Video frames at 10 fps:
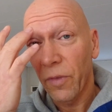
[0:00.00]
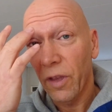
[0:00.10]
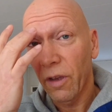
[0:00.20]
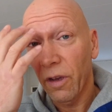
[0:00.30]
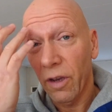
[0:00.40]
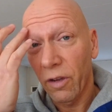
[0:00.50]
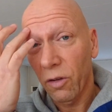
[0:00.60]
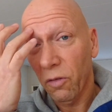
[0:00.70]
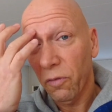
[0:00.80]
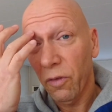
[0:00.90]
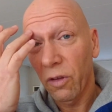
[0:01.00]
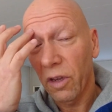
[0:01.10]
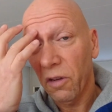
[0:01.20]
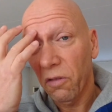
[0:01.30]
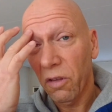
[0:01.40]
Uh, I don't feel
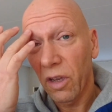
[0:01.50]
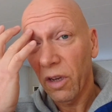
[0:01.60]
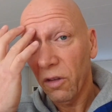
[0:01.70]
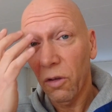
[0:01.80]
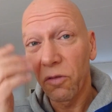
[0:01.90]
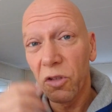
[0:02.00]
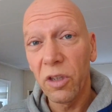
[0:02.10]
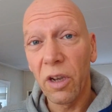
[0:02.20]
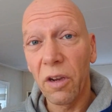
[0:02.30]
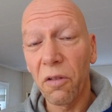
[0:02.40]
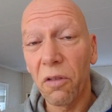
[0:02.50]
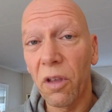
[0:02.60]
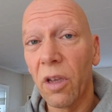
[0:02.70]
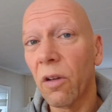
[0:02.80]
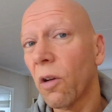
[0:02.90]
anything, I don't see
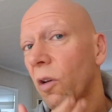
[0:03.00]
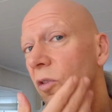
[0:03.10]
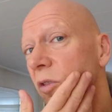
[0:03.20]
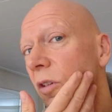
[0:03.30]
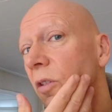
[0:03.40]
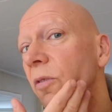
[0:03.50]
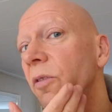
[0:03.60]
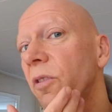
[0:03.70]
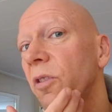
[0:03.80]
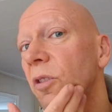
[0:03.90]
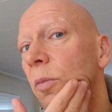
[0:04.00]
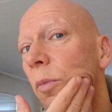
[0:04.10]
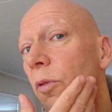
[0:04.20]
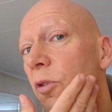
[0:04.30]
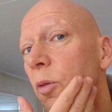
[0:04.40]
anything. Also these
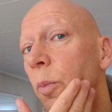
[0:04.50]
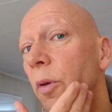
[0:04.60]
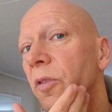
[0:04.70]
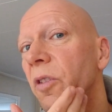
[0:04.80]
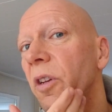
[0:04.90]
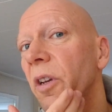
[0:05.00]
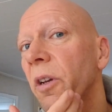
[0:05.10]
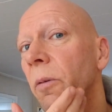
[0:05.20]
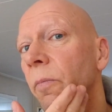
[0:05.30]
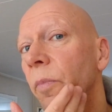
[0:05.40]
small spots here,